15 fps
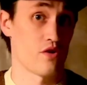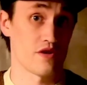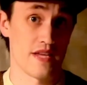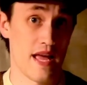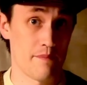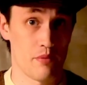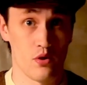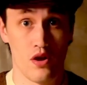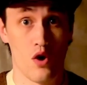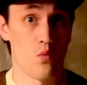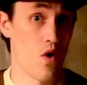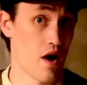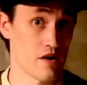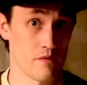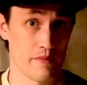example, a
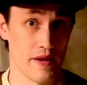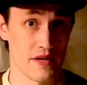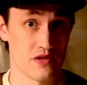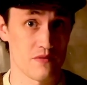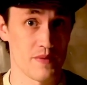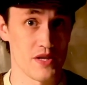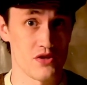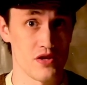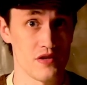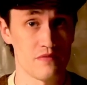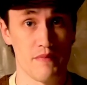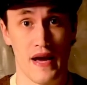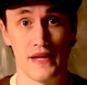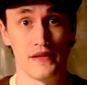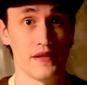water-based species
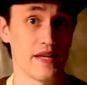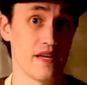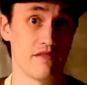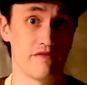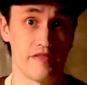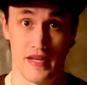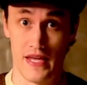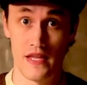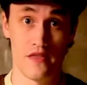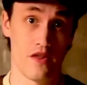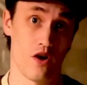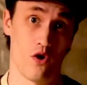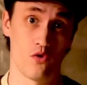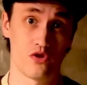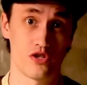might live in
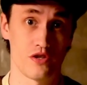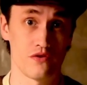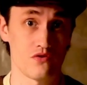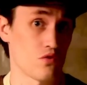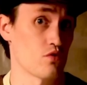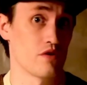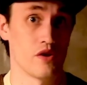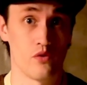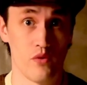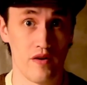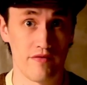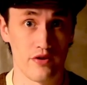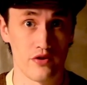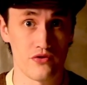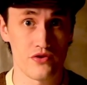the oceans or in
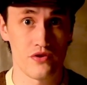rivers,